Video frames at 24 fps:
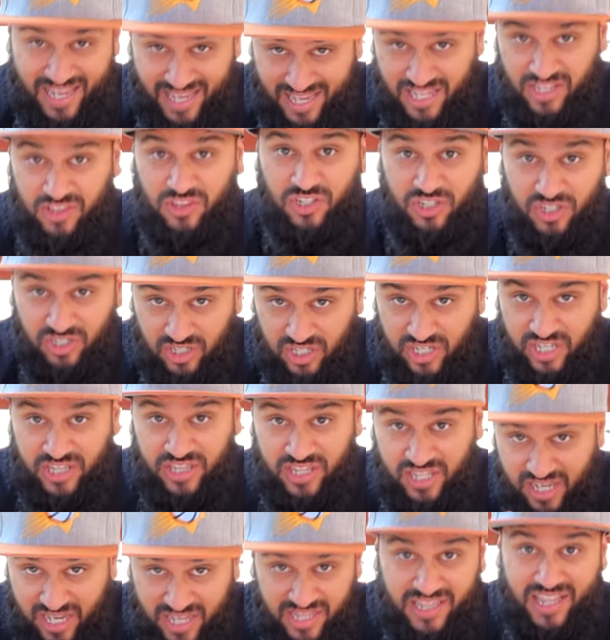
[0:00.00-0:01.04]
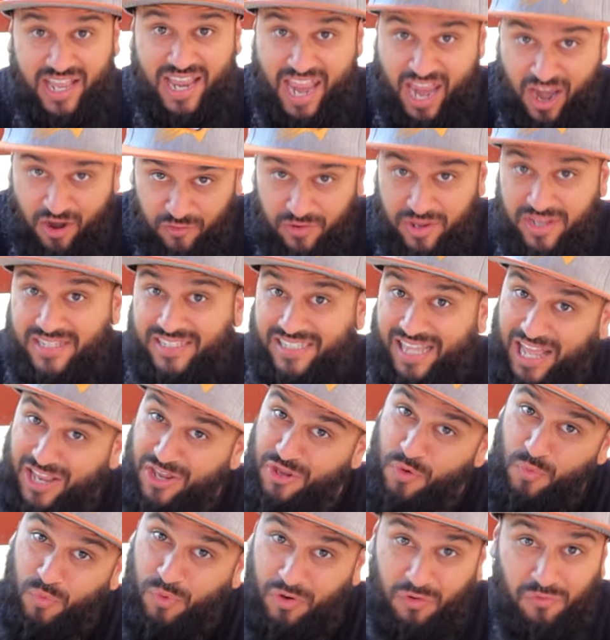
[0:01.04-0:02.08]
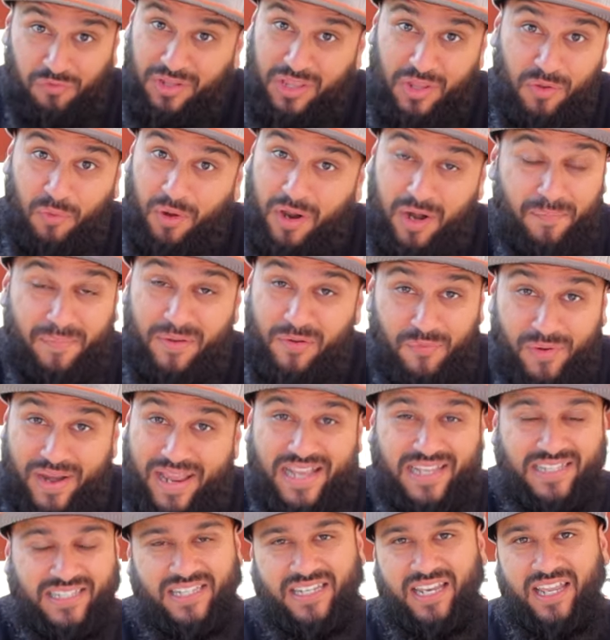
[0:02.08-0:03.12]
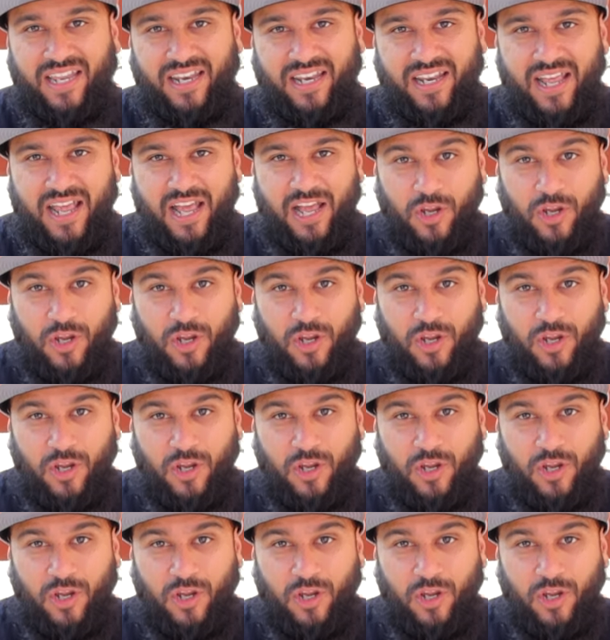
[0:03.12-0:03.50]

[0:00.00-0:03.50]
in the areas that you wouldn't really wanna be raised in.